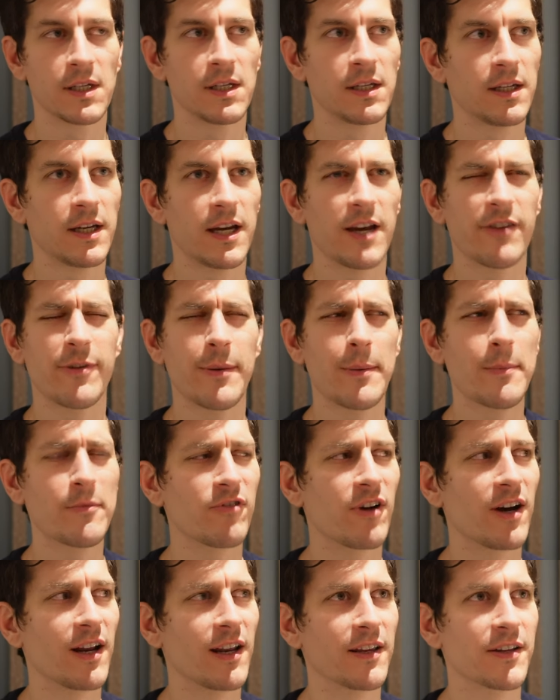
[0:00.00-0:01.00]
If I remember
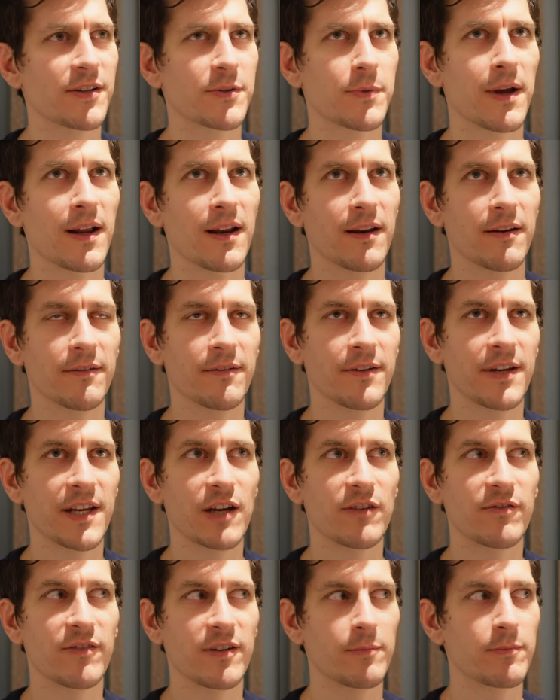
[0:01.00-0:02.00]
rightly as well,
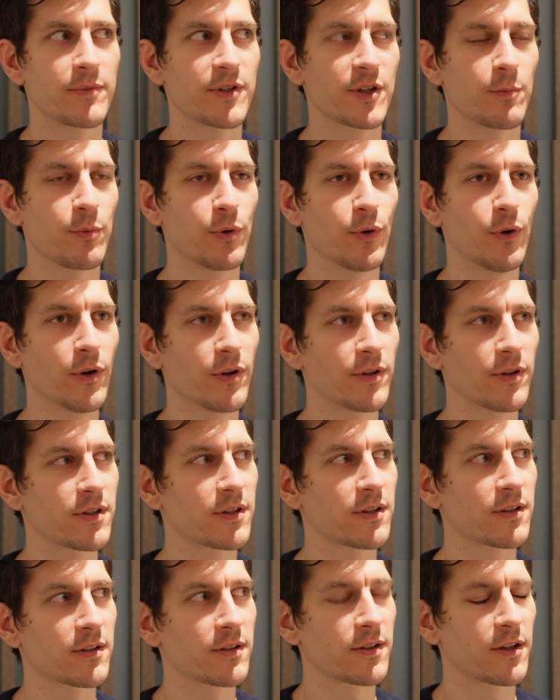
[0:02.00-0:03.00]
NeoVim
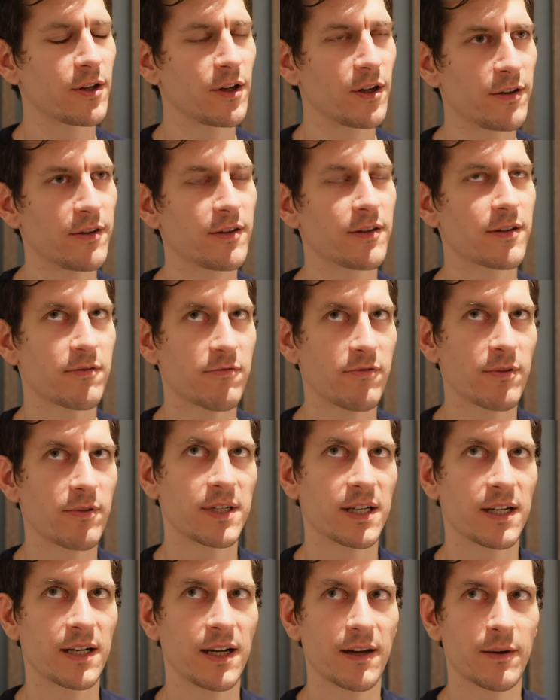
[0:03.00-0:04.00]
supports other
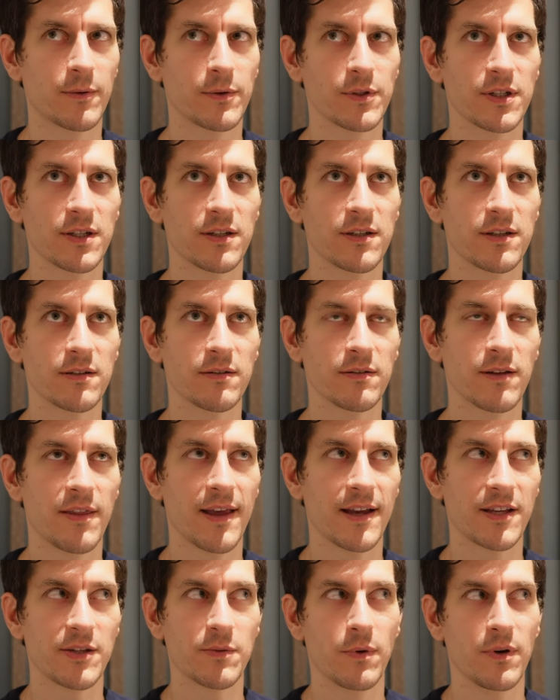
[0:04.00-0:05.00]
scripting languages, and
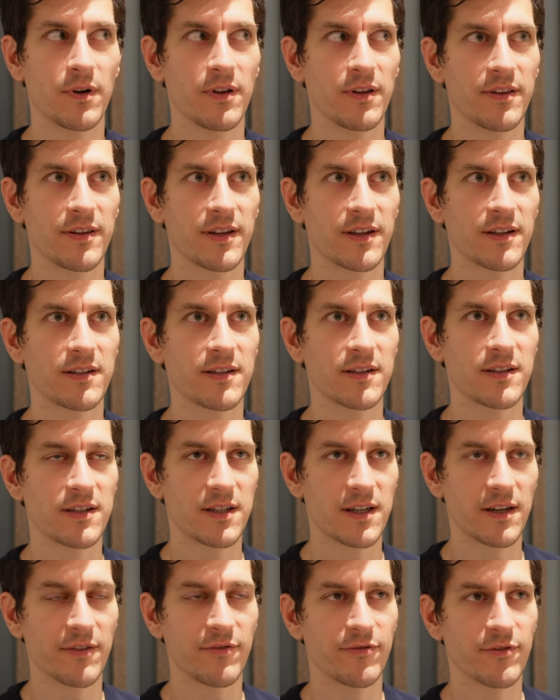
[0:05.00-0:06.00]
that's it one does. of the things that's
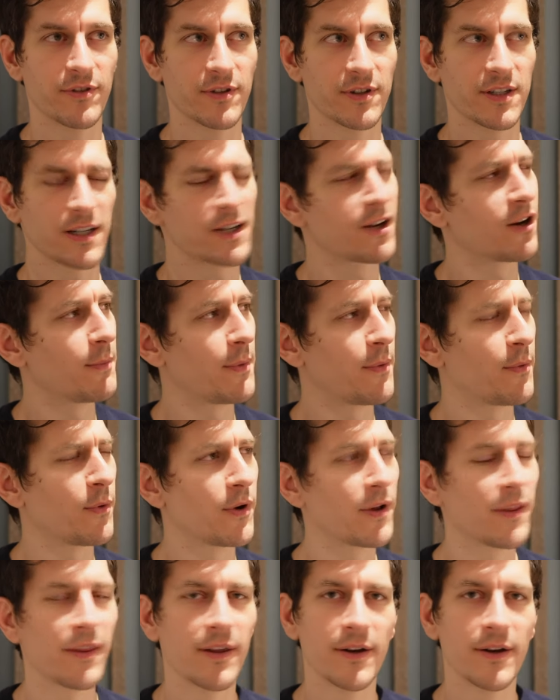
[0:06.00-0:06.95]
different. I can't remember I think what they.